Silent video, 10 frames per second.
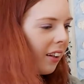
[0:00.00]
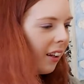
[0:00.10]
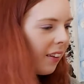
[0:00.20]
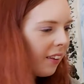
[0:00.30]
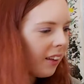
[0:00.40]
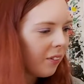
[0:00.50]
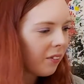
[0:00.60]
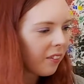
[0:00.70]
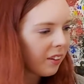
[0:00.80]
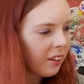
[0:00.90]
and then we're
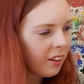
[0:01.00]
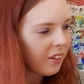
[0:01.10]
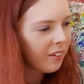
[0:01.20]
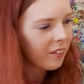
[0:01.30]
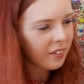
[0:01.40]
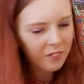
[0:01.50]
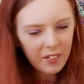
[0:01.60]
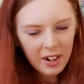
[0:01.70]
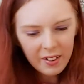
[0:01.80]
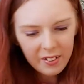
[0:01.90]
just going to use the
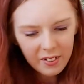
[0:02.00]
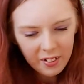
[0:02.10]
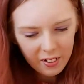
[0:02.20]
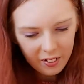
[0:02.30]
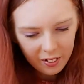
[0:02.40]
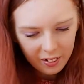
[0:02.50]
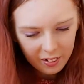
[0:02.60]
red to